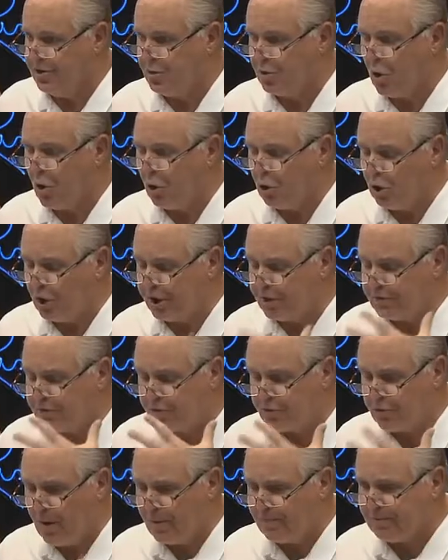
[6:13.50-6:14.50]
now, you go look
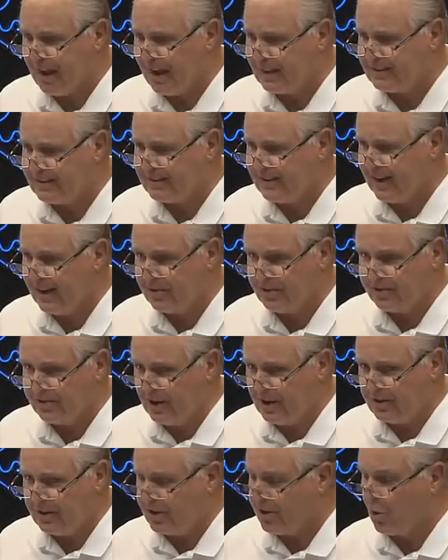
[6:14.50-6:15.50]
at the Trump dossier, the
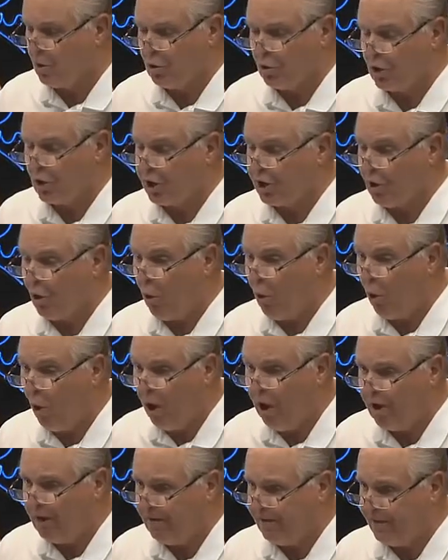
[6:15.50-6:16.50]
Steele, go look at
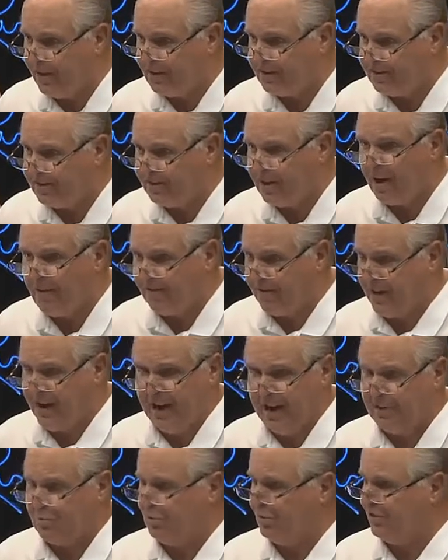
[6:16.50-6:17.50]
all of this stuff.
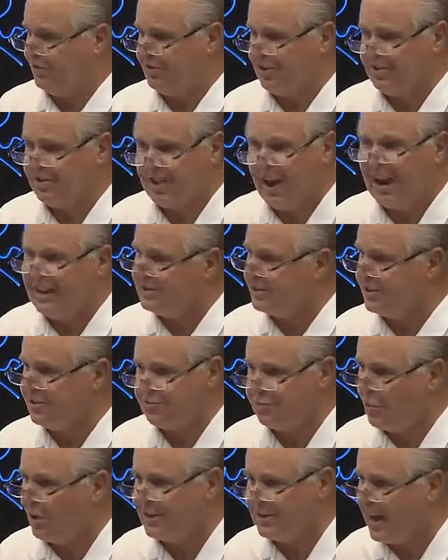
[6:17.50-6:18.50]
It was designed to
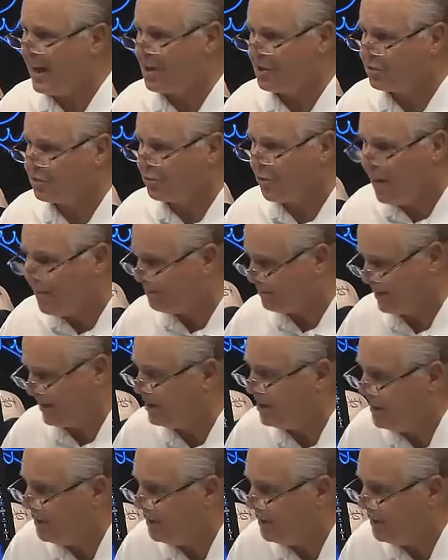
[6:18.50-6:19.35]
destroy Donald Trump,